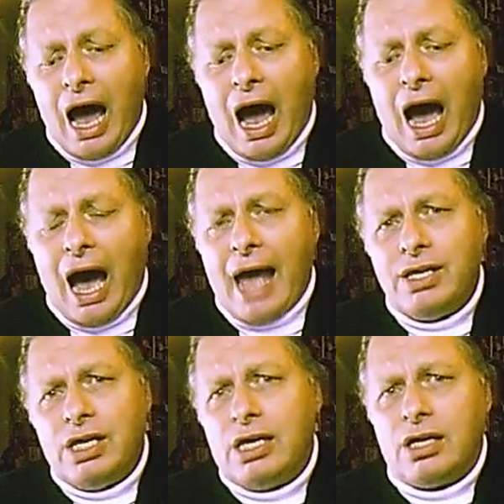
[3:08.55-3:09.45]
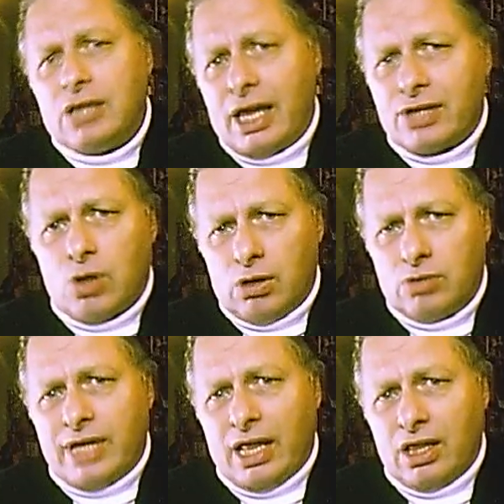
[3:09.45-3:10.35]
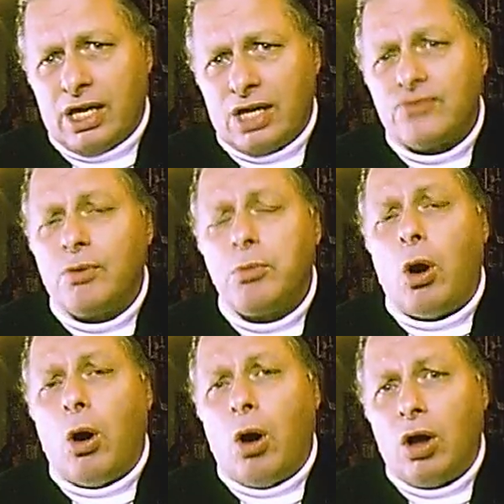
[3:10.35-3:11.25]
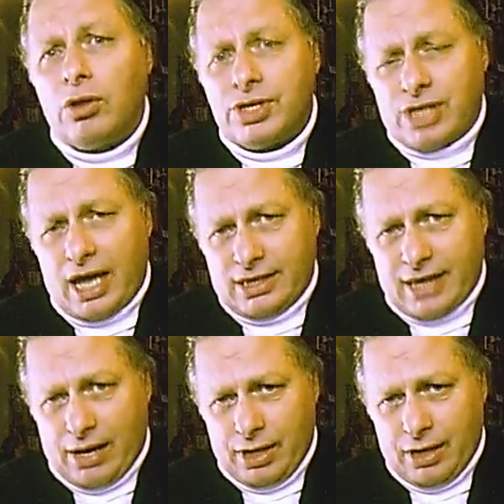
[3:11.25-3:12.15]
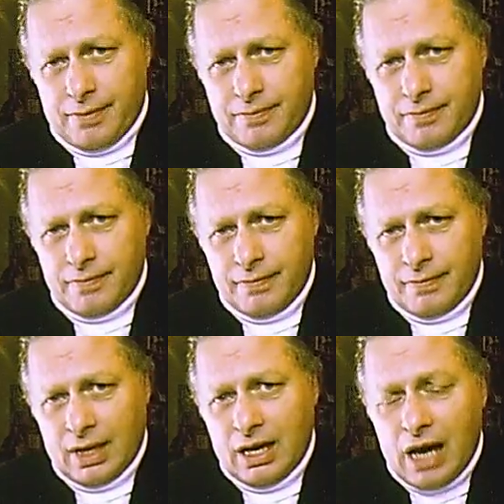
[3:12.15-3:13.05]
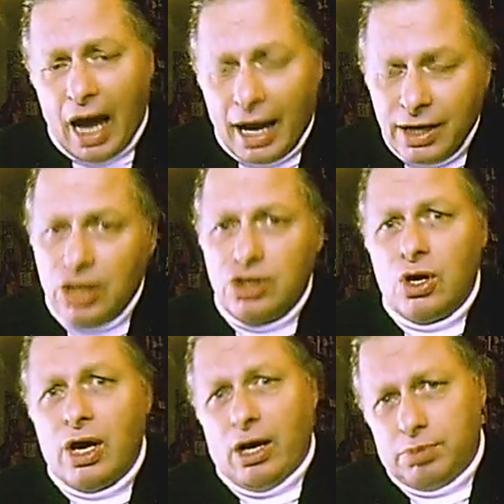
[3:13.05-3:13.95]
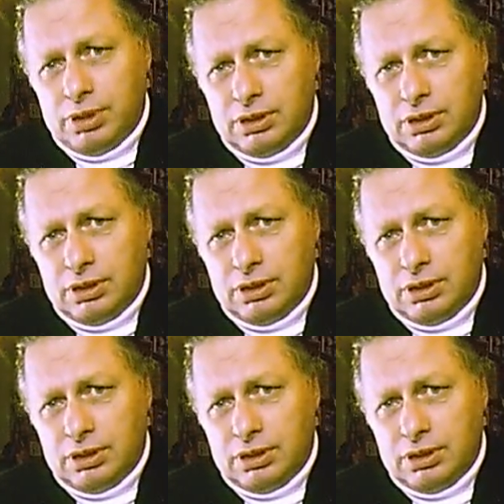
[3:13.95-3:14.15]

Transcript: I need electoral delegates from all the states out here. I need your help.